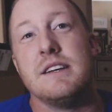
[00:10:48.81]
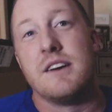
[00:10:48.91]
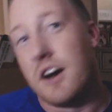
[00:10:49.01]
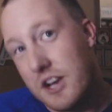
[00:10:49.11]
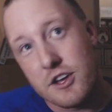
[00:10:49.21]

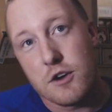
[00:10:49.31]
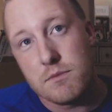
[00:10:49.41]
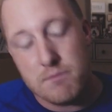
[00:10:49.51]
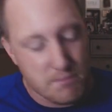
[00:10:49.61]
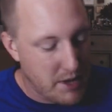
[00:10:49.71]

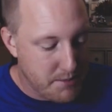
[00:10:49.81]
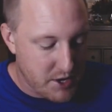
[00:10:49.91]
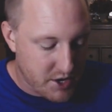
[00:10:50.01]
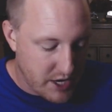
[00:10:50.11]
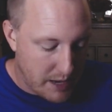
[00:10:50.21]
honeycomb may be a
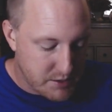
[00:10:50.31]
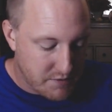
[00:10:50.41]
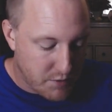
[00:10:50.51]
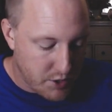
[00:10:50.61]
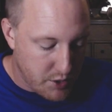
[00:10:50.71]
good option
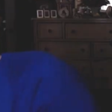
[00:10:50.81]
for you.